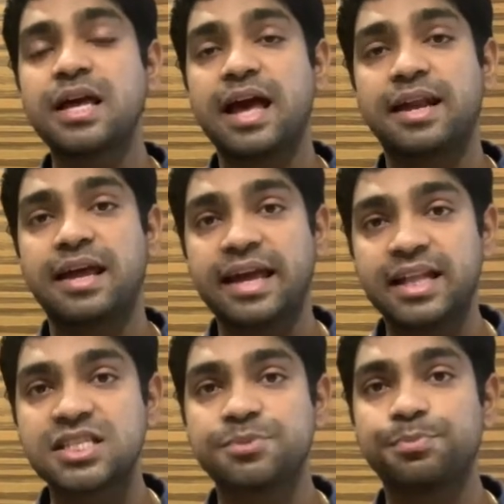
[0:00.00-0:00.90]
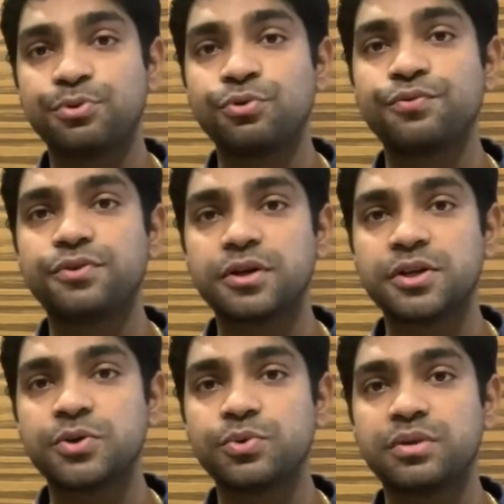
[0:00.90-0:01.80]
and hence proved
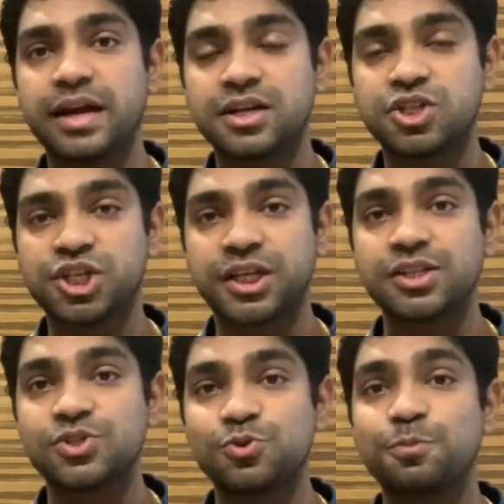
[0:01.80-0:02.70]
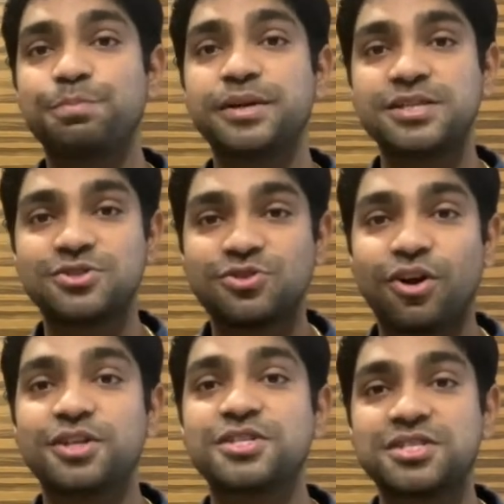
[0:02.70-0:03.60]
you that chicken soup is
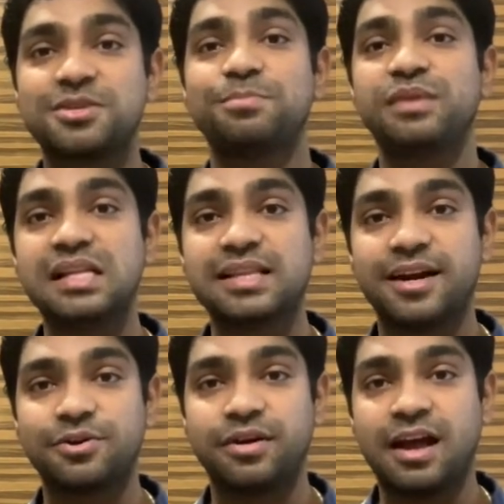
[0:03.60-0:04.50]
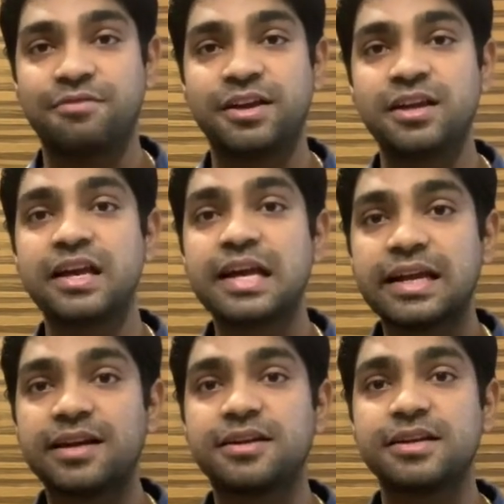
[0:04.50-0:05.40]
not just a meal that you're having,
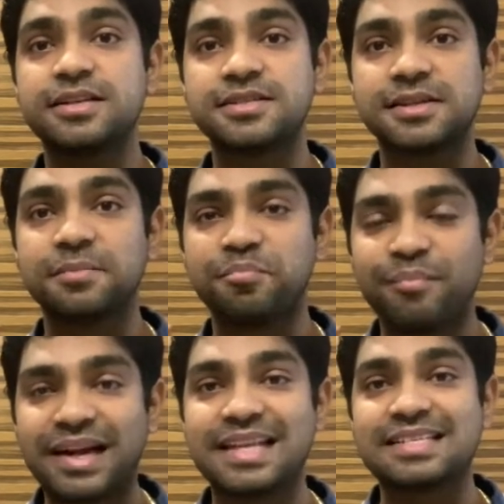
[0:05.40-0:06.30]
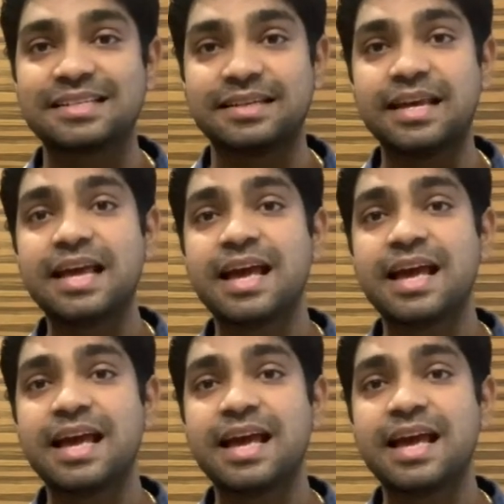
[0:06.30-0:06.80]
it is a medicine.